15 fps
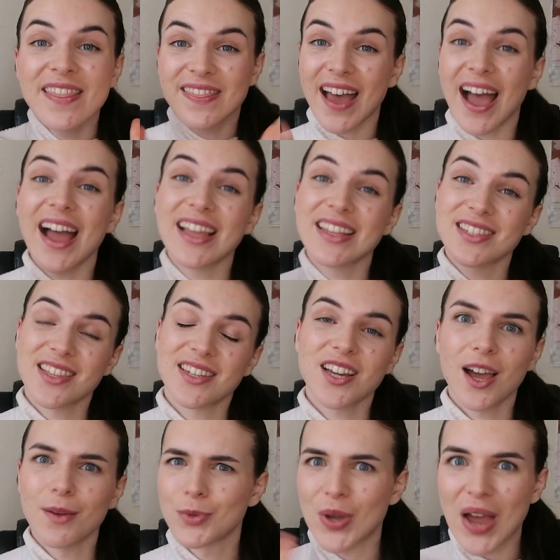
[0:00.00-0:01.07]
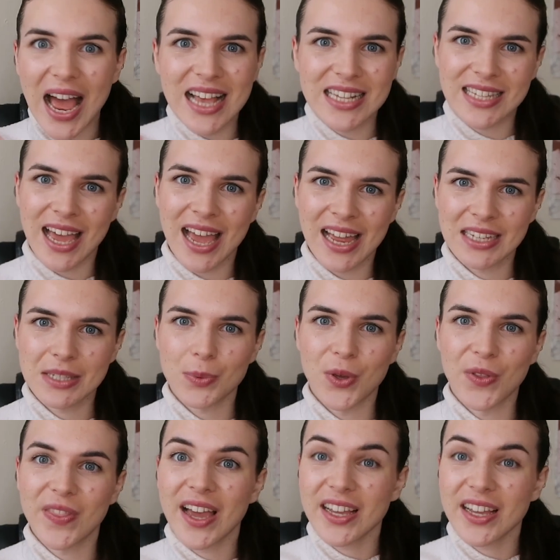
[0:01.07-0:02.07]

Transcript: that is the time to ask that expert.